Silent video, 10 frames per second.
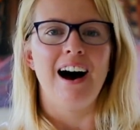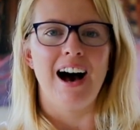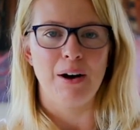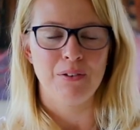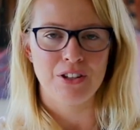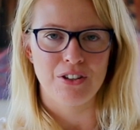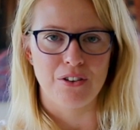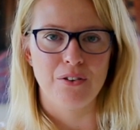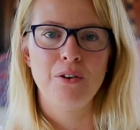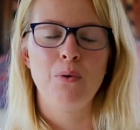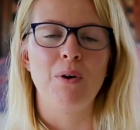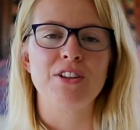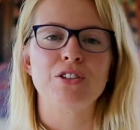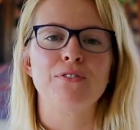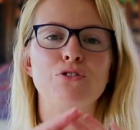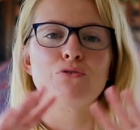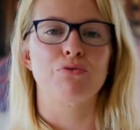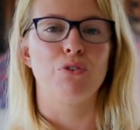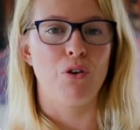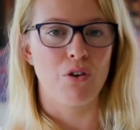I want you, once you've
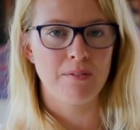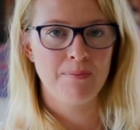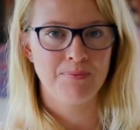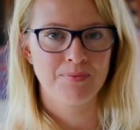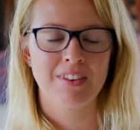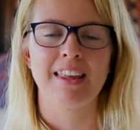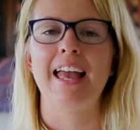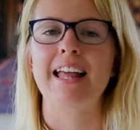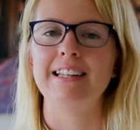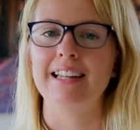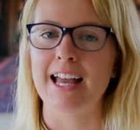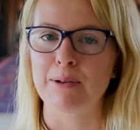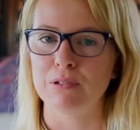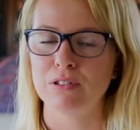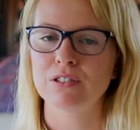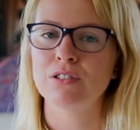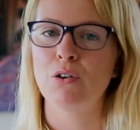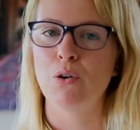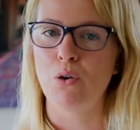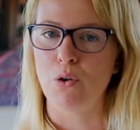drawn and labeled
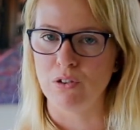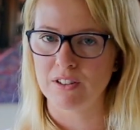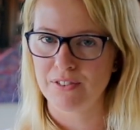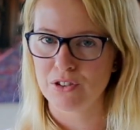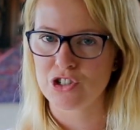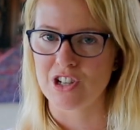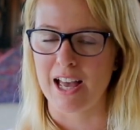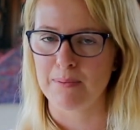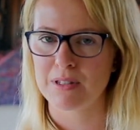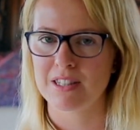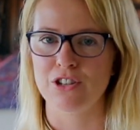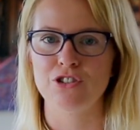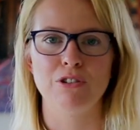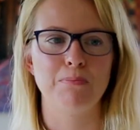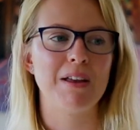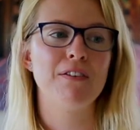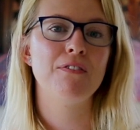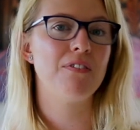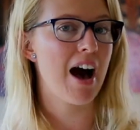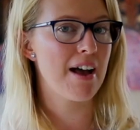all of your shapes, there should be
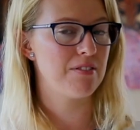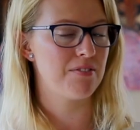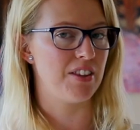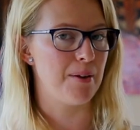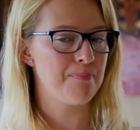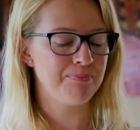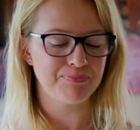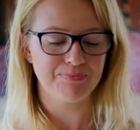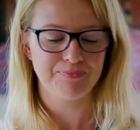five of them,